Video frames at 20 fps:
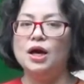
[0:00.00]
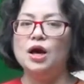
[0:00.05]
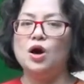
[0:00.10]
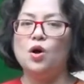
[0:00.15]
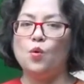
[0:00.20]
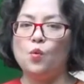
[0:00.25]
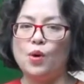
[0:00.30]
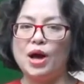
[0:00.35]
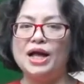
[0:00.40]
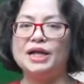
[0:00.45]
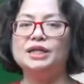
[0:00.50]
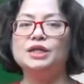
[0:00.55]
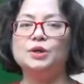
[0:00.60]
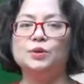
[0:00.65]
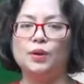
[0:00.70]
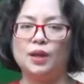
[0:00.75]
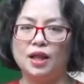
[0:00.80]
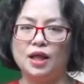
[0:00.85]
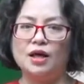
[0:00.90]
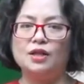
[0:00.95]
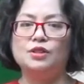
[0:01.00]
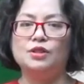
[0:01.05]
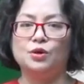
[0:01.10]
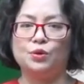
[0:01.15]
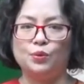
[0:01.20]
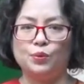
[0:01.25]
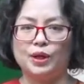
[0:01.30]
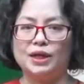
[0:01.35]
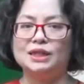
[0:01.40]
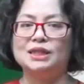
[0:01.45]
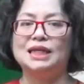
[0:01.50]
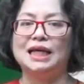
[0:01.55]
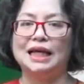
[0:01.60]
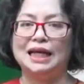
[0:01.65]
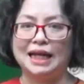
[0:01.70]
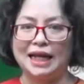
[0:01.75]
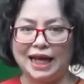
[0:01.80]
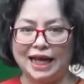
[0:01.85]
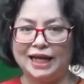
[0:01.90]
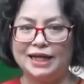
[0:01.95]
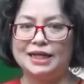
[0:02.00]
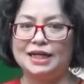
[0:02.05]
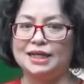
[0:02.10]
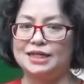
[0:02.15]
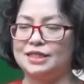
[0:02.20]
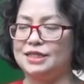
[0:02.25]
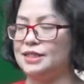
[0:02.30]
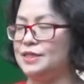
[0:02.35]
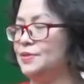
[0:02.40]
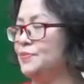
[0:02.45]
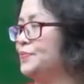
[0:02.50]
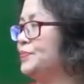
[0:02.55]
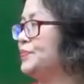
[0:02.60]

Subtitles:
When you learn the word in English.